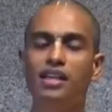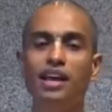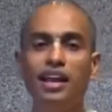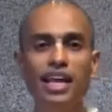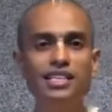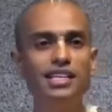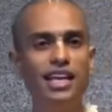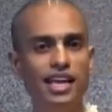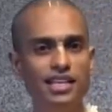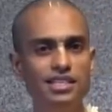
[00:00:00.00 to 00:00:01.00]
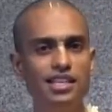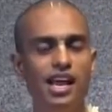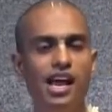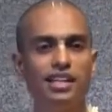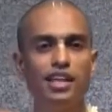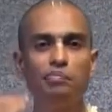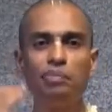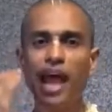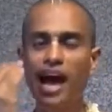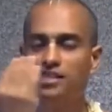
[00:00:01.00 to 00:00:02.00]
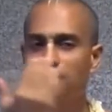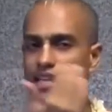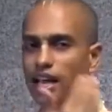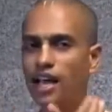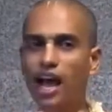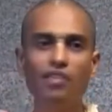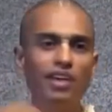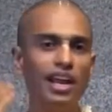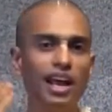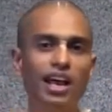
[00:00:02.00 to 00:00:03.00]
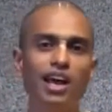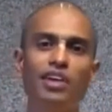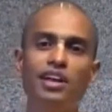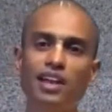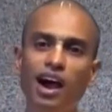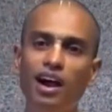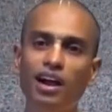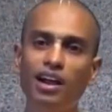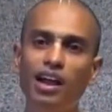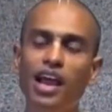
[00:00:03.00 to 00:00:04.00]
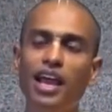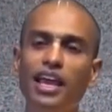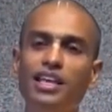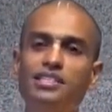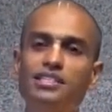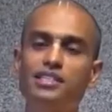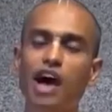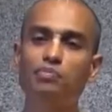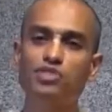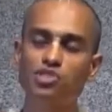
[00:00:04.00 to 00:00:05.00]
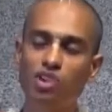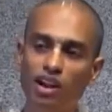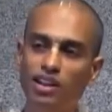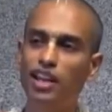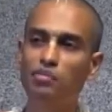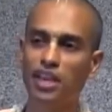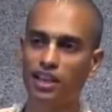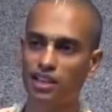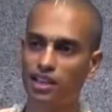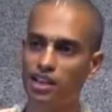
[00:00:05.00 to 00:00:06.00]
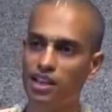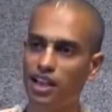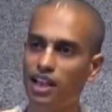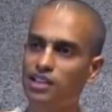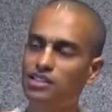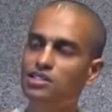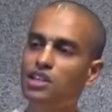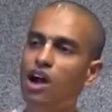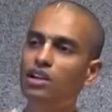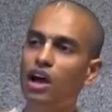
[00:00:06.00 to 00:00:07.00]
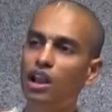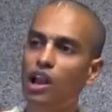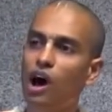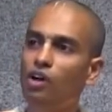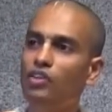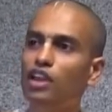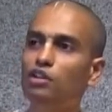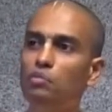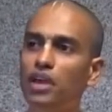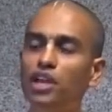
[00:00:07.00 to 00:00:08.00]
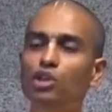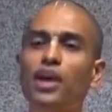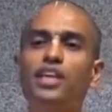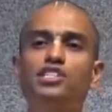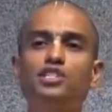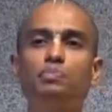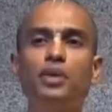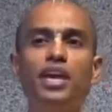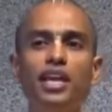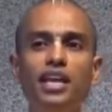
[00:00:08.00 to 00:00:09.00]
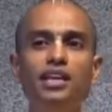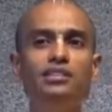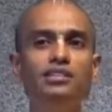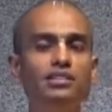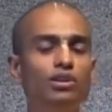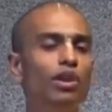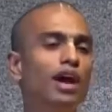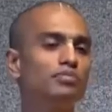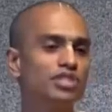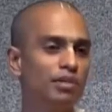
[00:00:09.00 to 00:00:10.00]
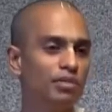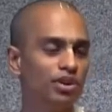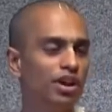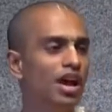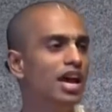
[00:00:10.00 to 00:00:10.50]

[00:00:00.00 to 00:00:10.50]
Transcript: The reason is the plastic covering on our tongue is obstructing me. It is not allowing me to experience gulab jamun.